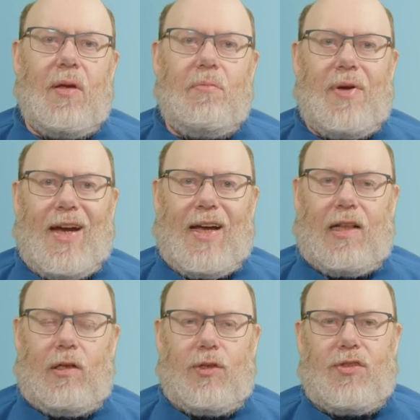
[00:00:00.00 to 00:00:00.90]
packet
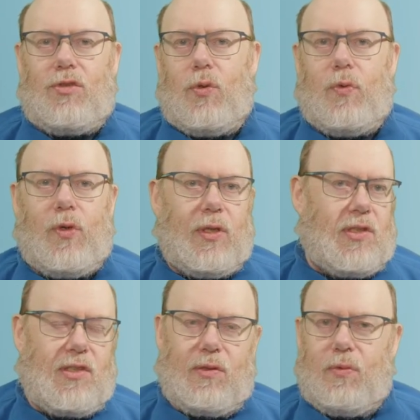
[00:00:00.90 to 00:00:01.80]
loss
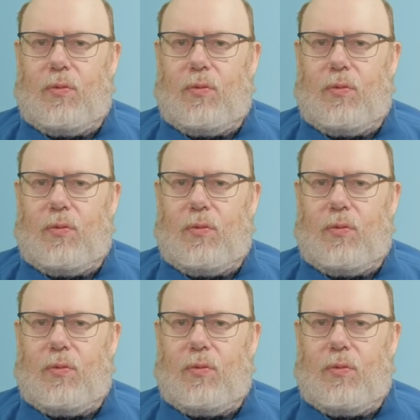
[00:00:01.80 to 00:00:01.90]
towards